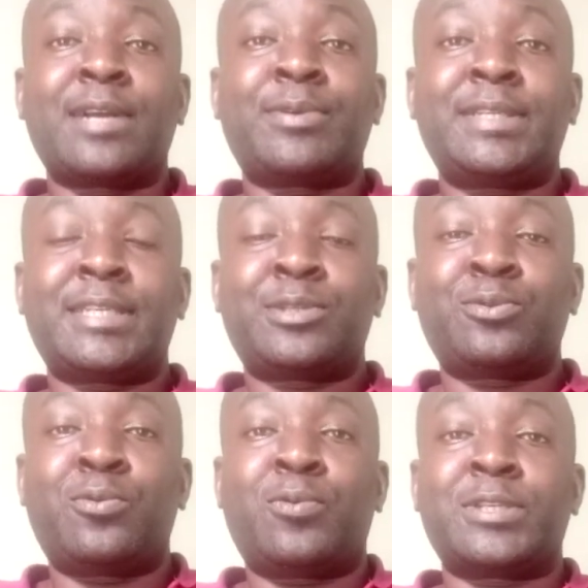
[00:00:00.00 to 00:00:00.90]
critics
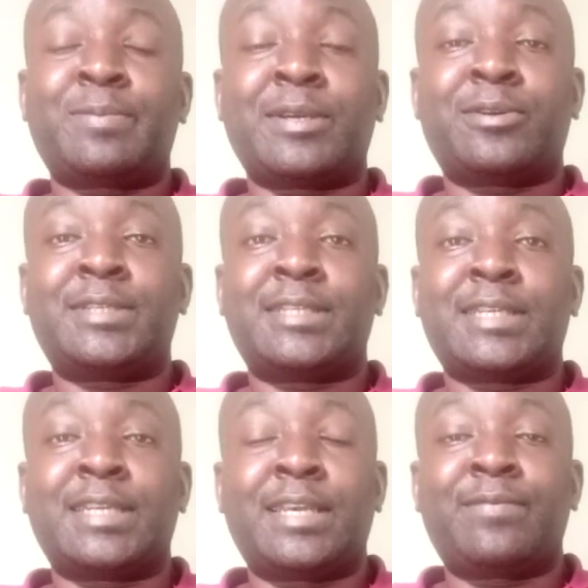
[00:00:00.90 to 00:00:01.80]
who watch my content
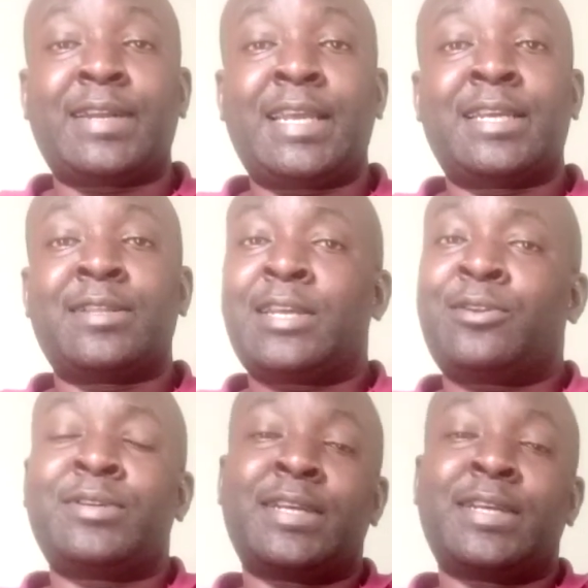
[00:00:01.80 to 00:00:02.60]
and give a like, they don't